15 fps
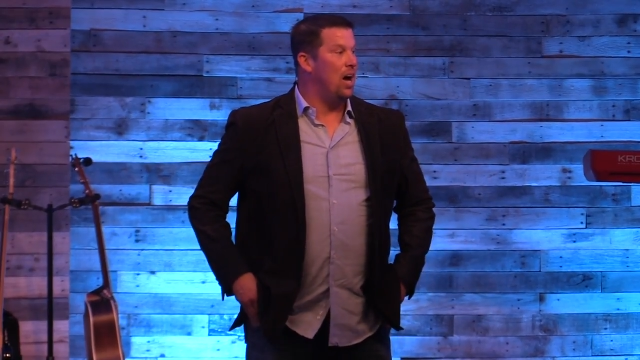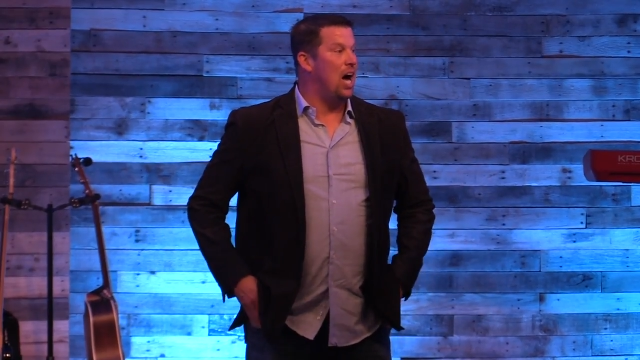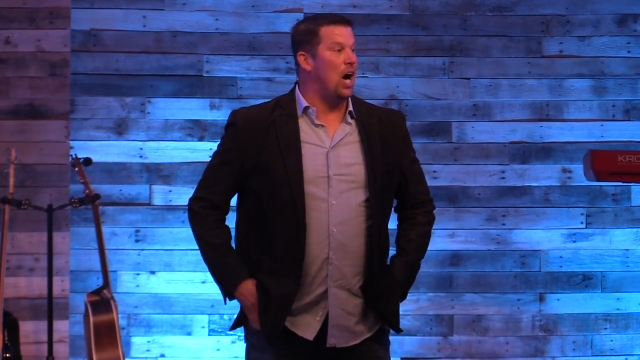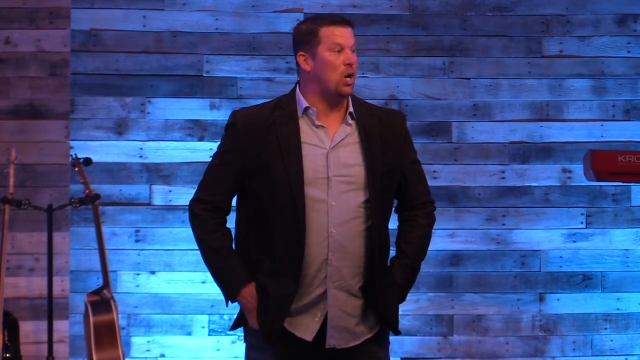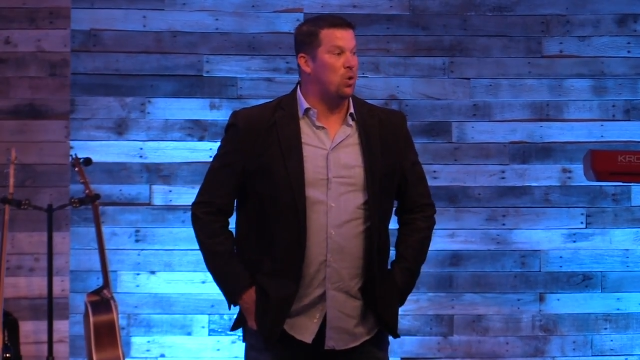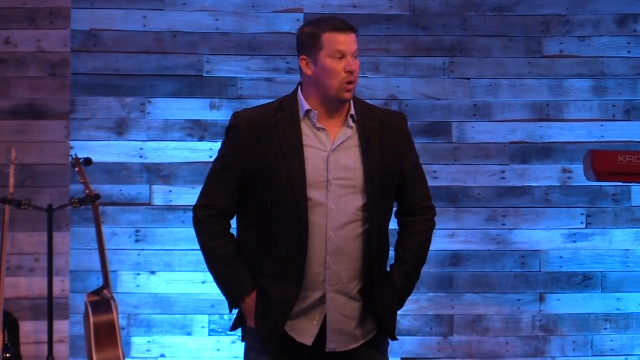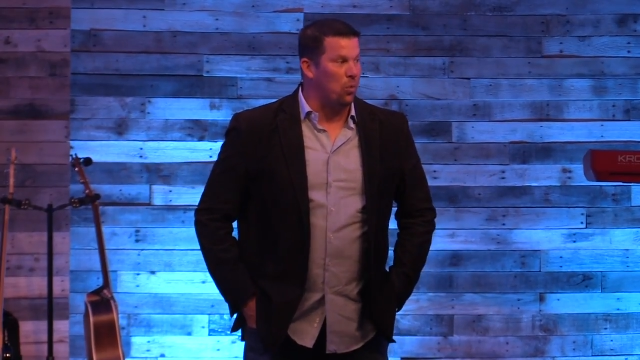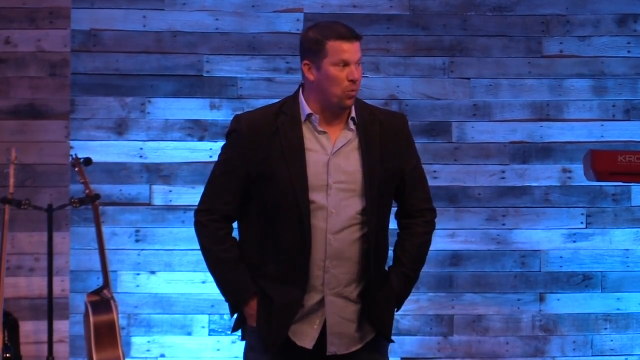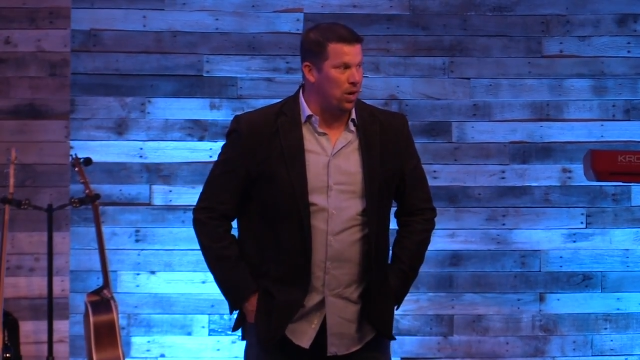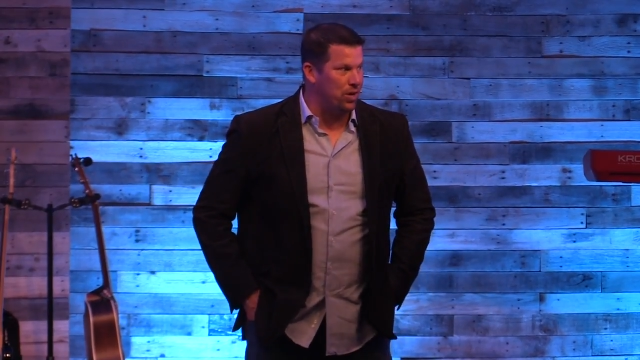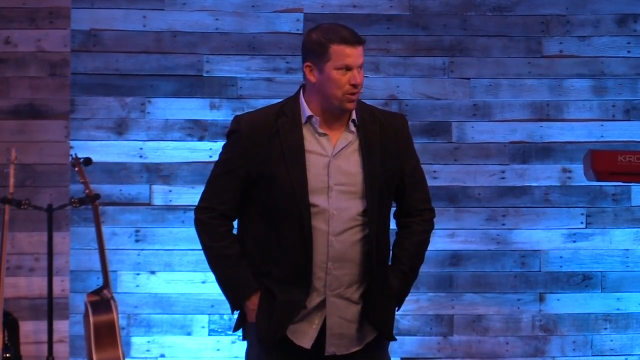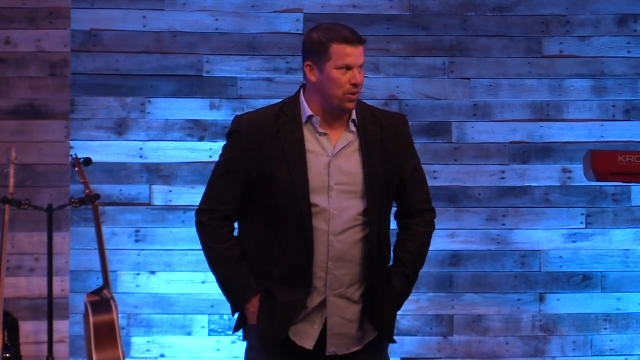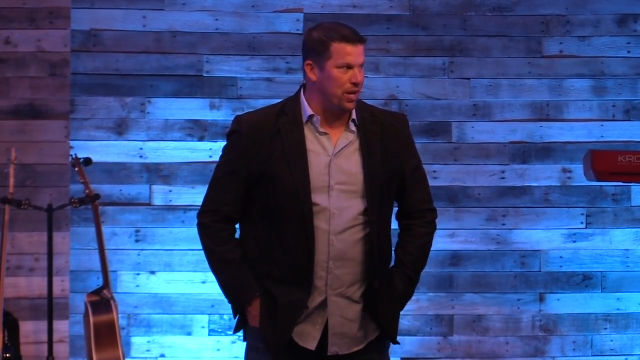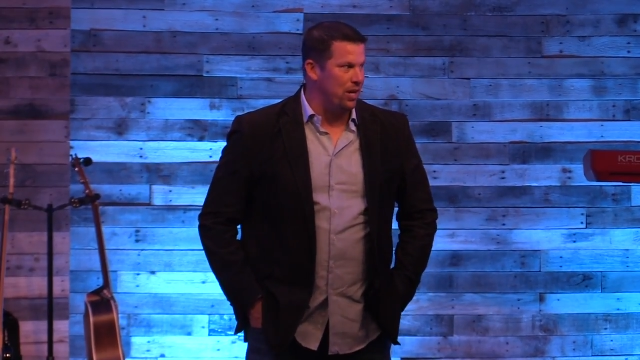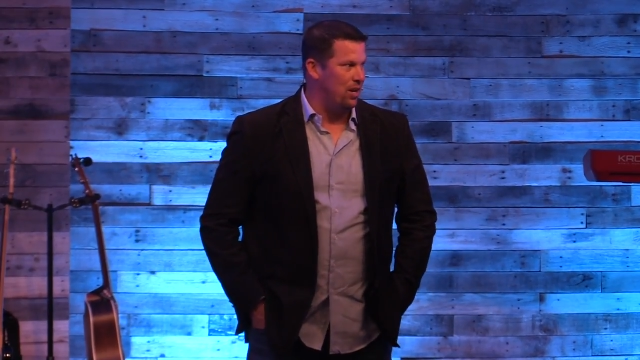I'll quit
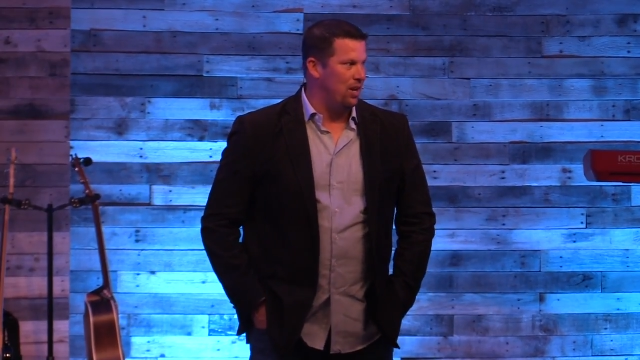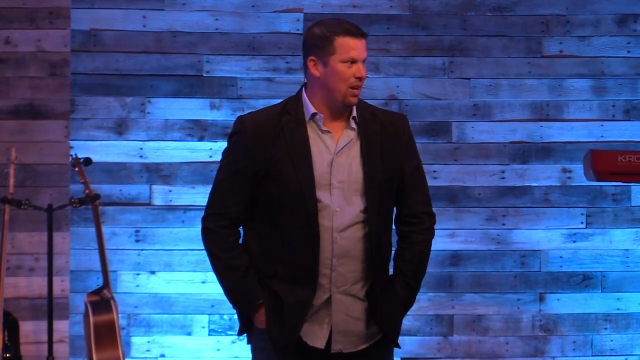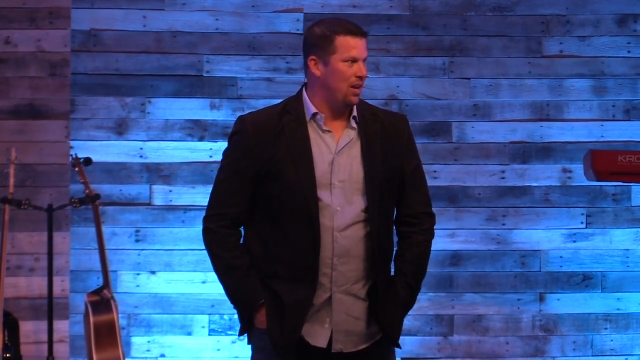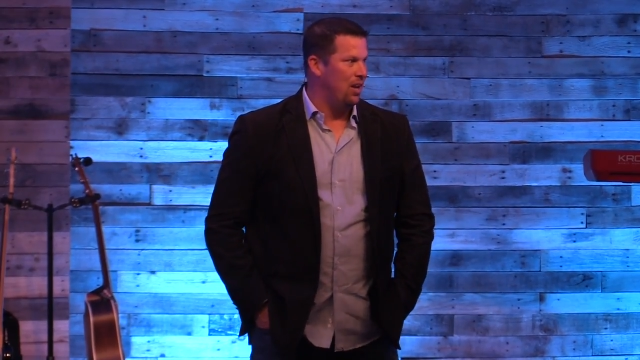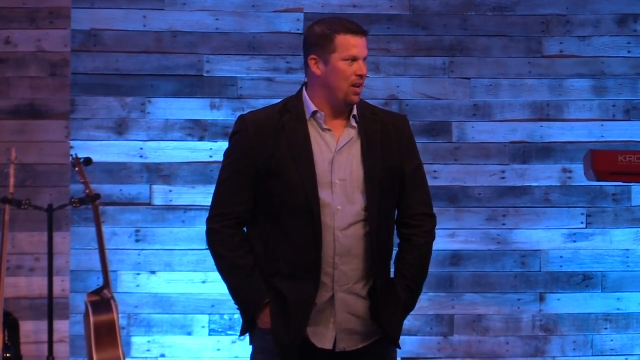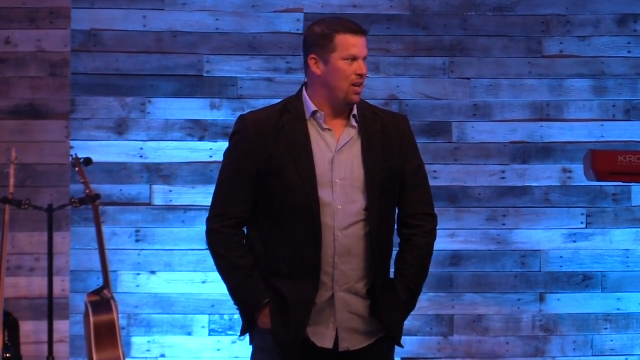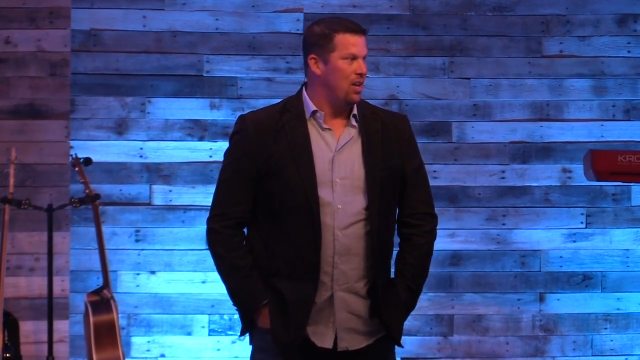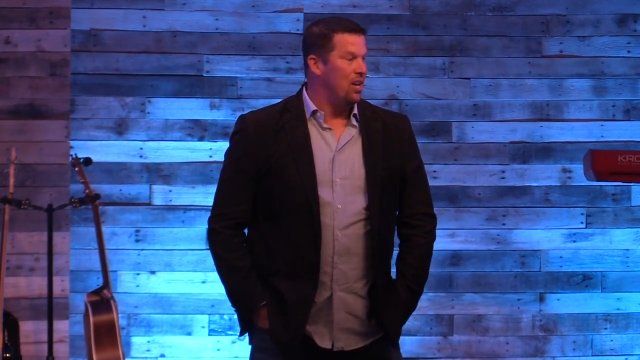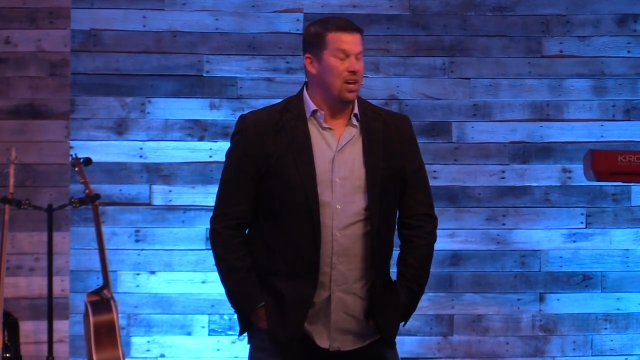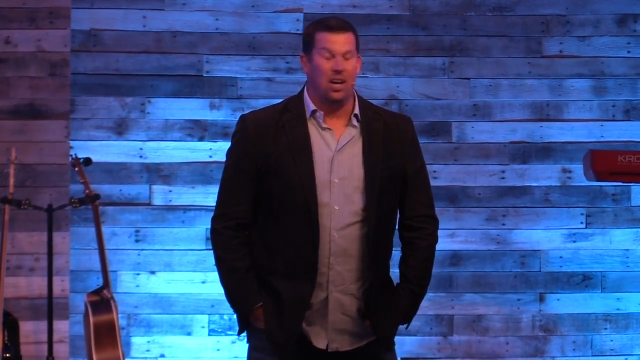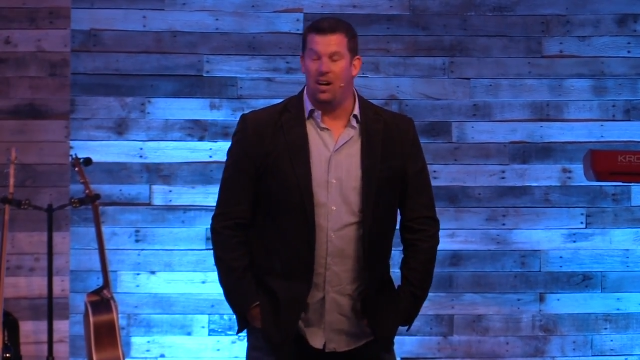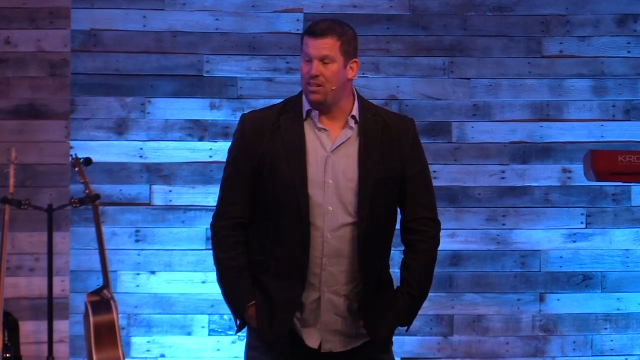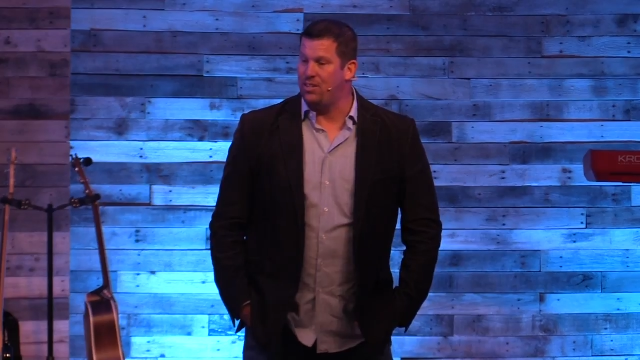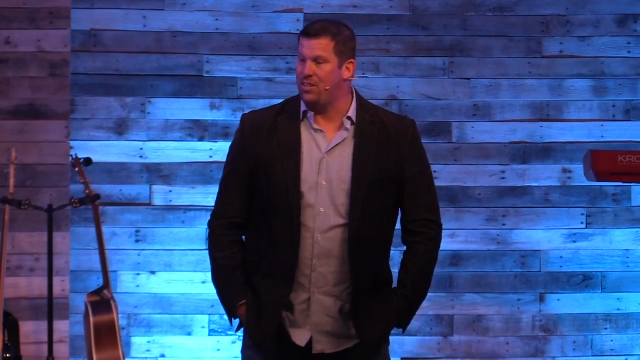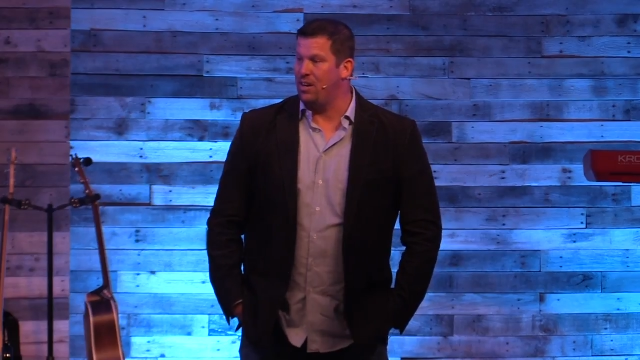wondering,
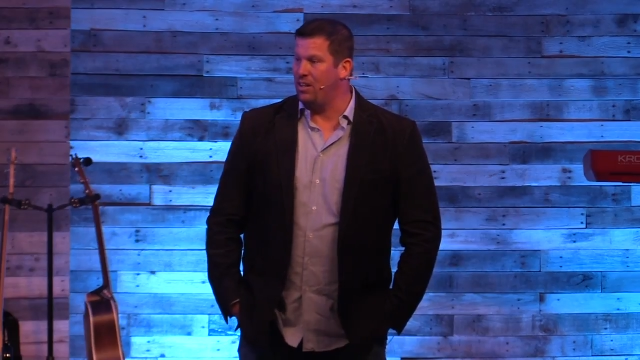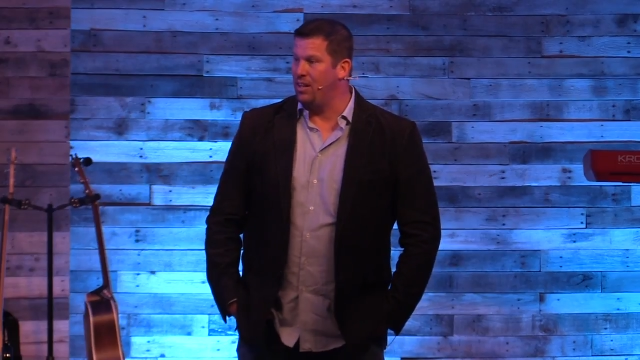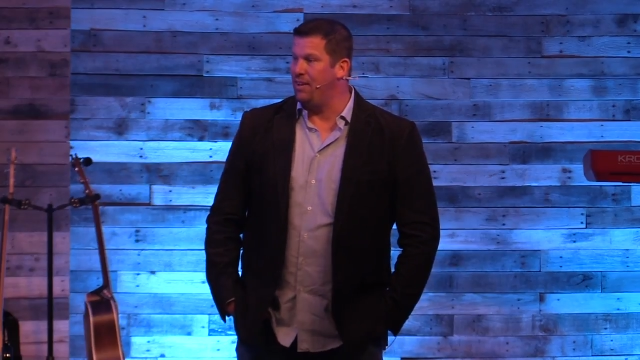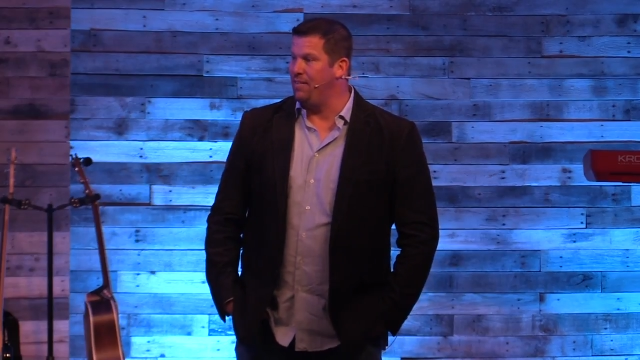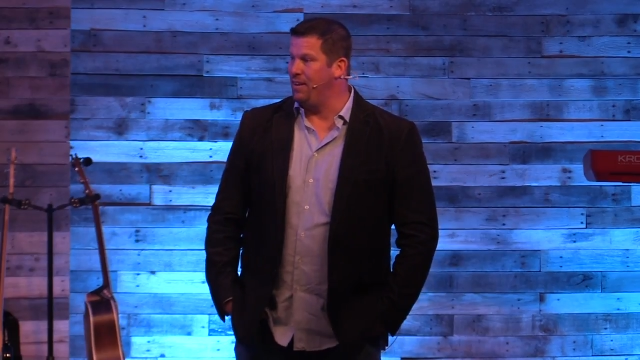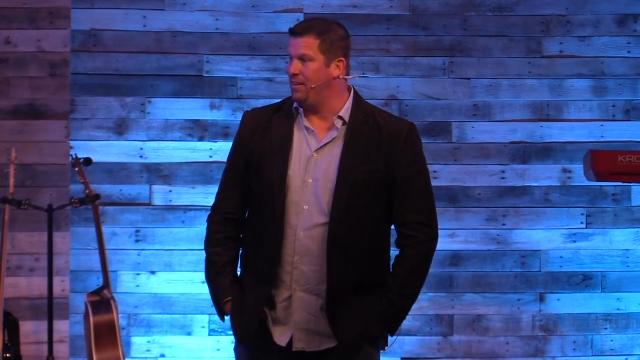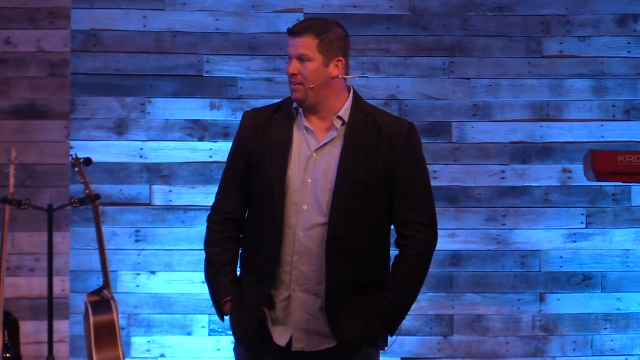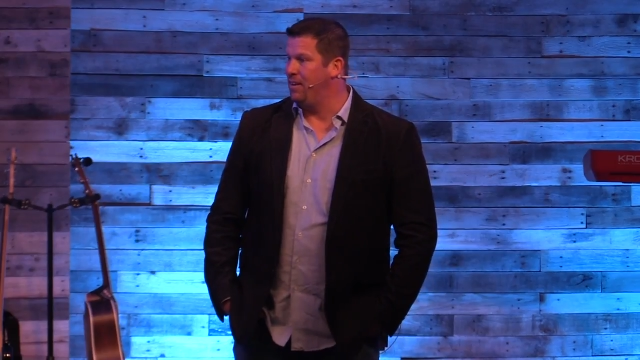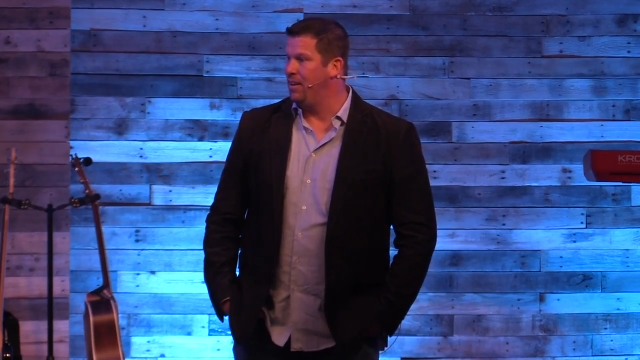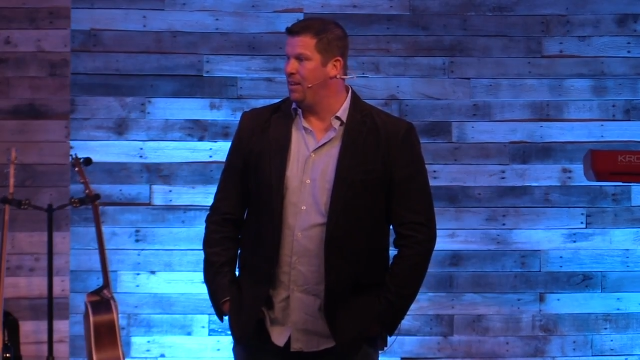and I'll start living.